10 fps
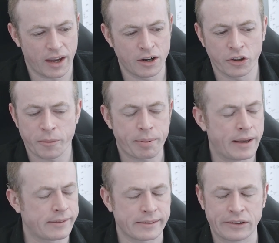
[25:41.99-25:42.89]
in other
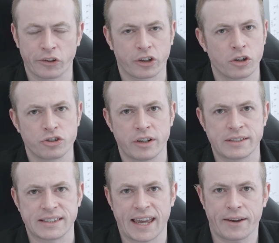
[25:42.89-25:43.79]
places, in other
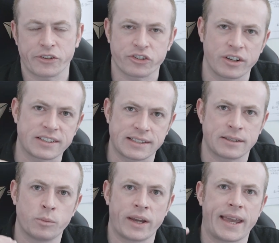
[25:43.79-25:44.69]
countries, they have a strict
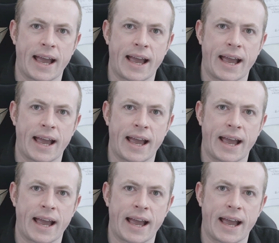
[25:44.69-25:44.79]
system where